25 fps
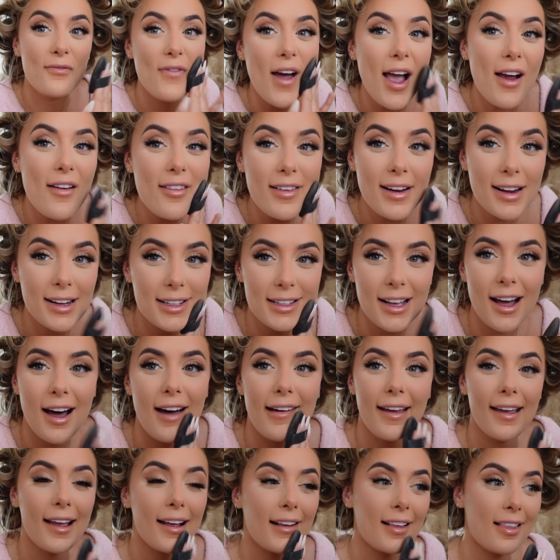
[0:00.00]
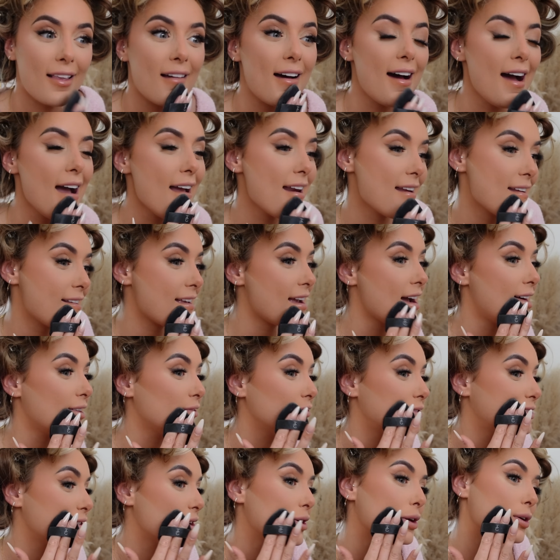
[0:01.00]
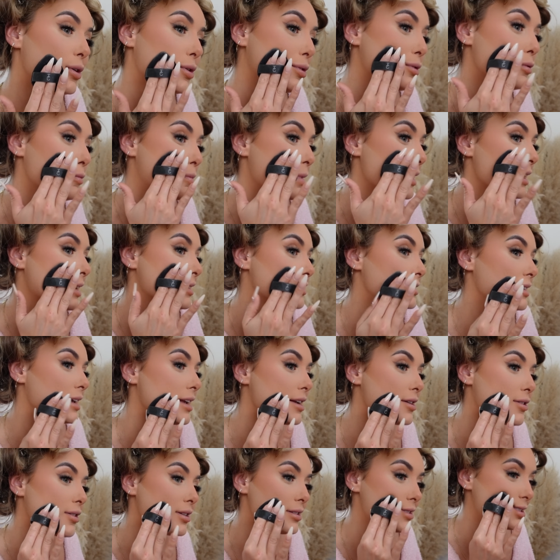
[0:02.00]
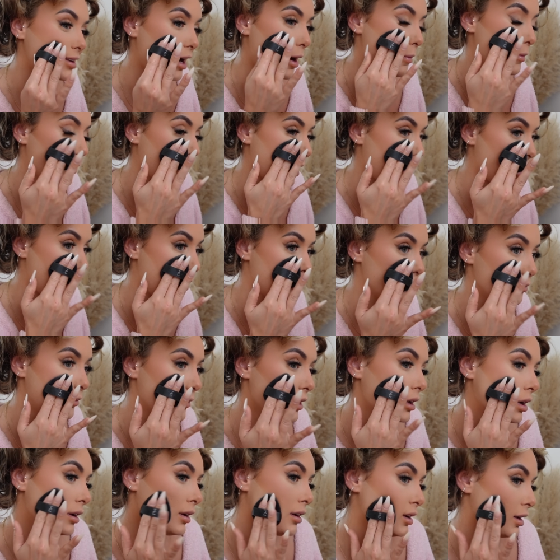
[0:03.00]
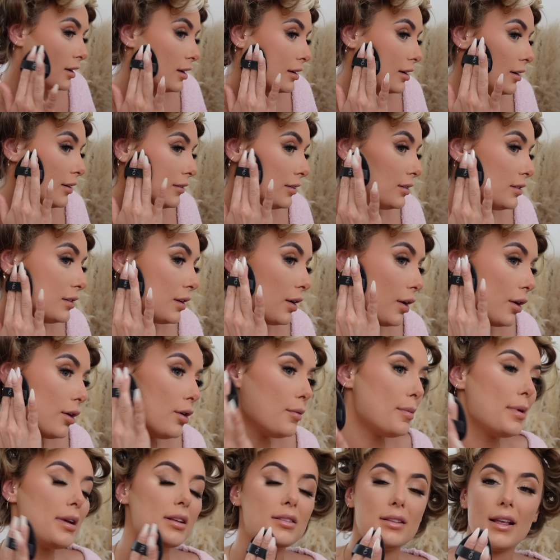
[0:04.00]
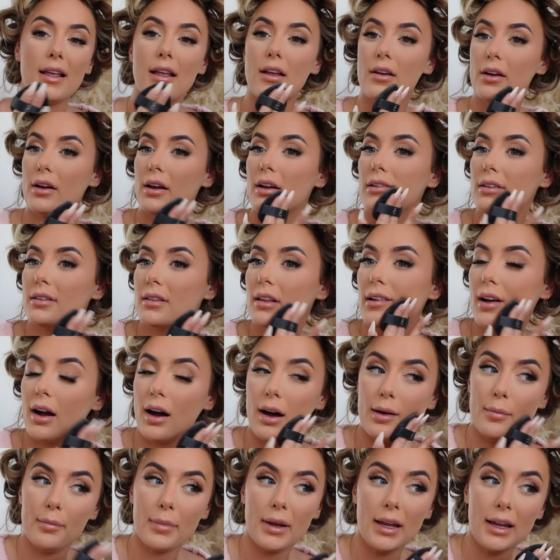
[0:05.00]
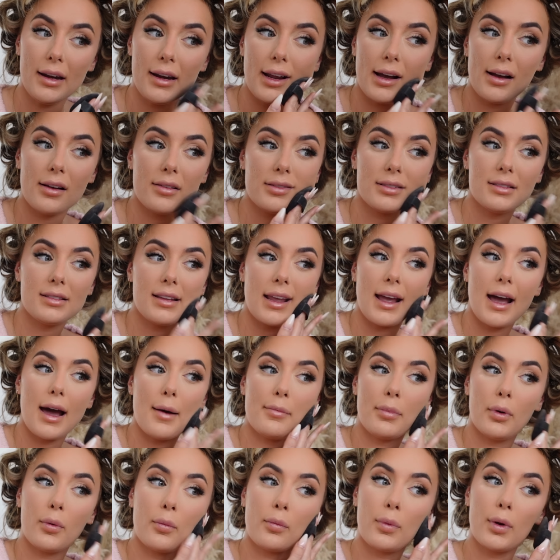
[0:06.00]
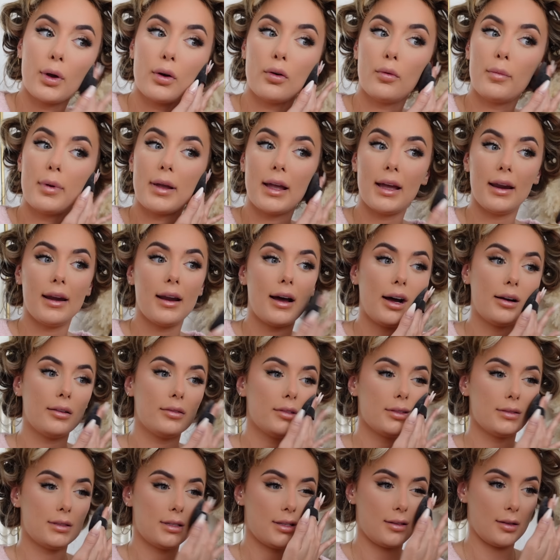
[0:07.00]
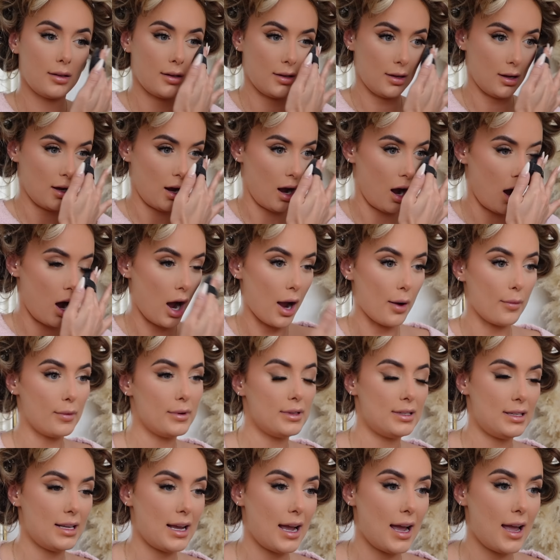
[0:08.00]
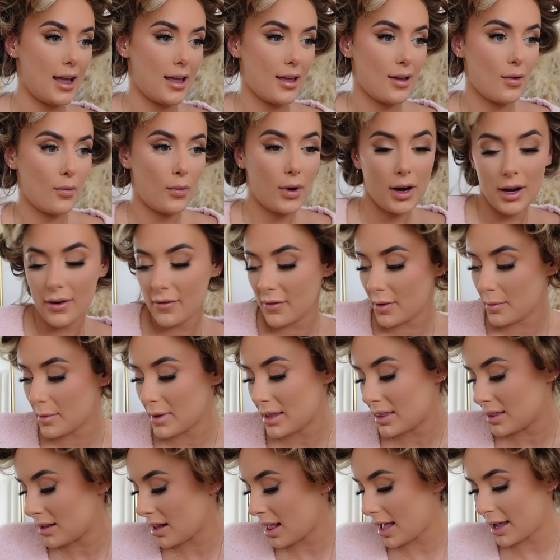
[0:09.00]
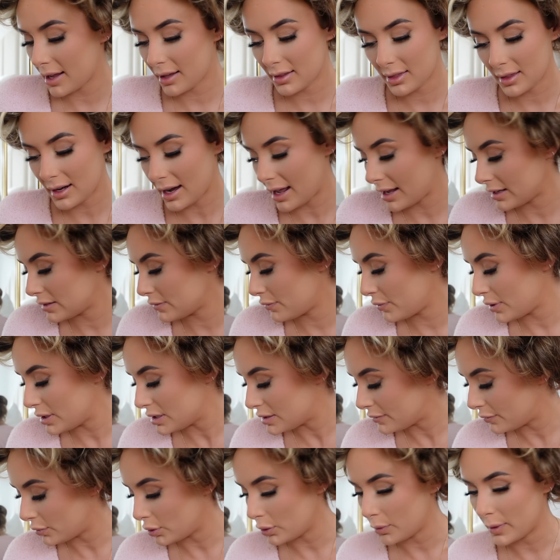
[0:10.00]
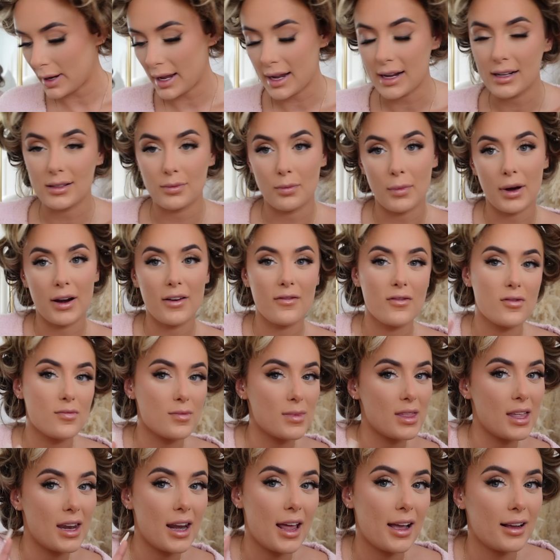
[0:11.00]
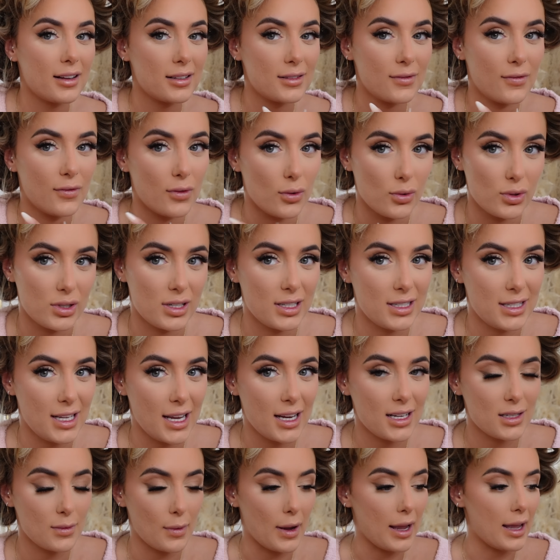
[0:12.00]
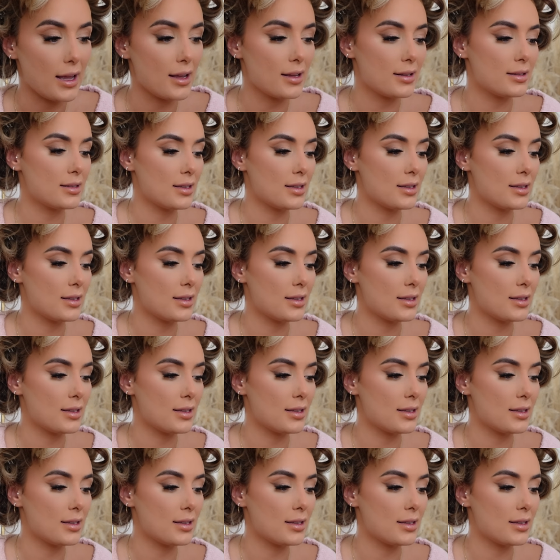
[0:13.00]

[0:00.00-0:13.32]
very exciting. So I actually have 2 big secrets coming up. 2 big secrets that can't be announced yet, but will be announced, I would say, one of them in like the next 3 to 4 weeks and one of them in the next 4 to 6 weeks.